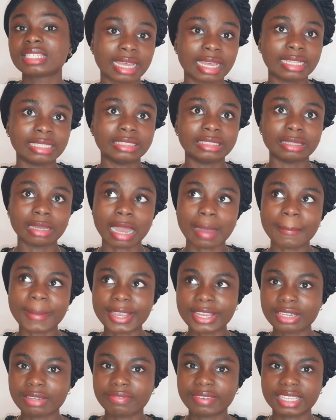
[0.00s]
And at my
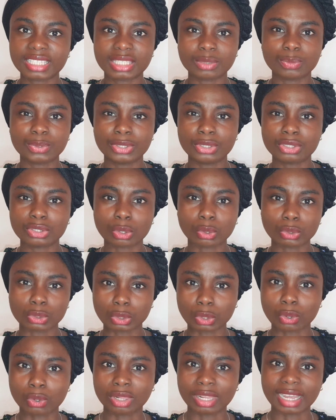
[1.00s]
university we use
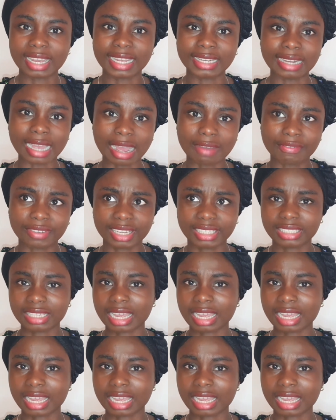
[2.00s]
Oscola and Harvard,